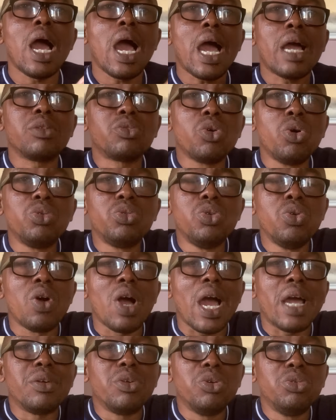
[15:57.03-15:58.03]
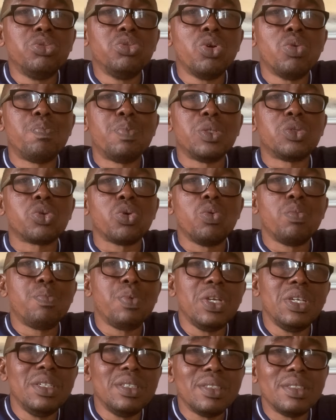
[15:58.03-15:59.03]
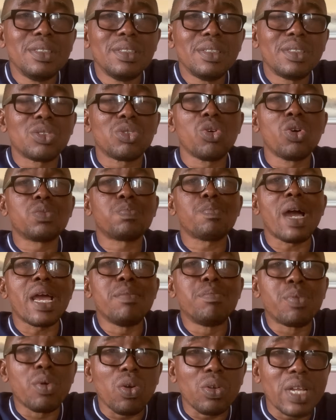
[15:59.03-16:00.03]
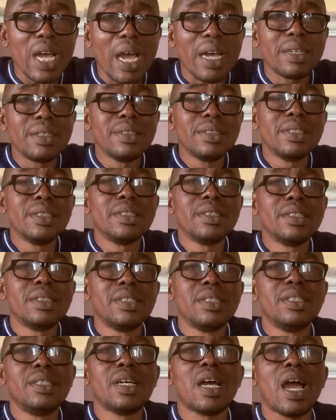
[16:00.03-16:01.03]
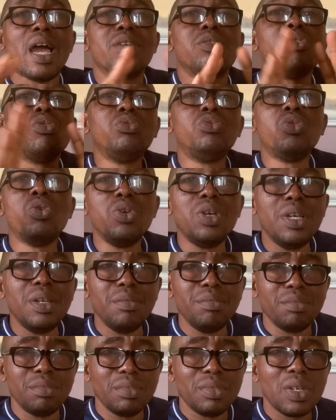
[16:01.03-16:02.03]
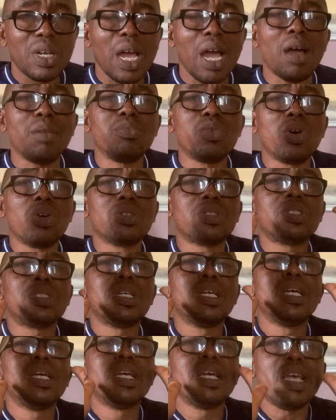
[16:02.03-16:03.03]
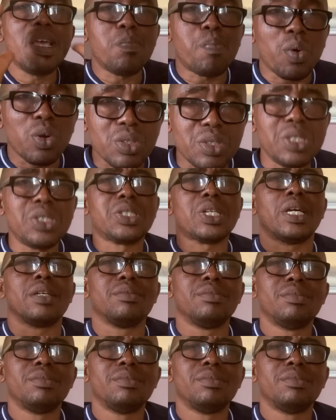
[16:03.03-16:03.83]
I told you I don't know Peter Obi. He's not my brother. I don't know him. I'm not a politician.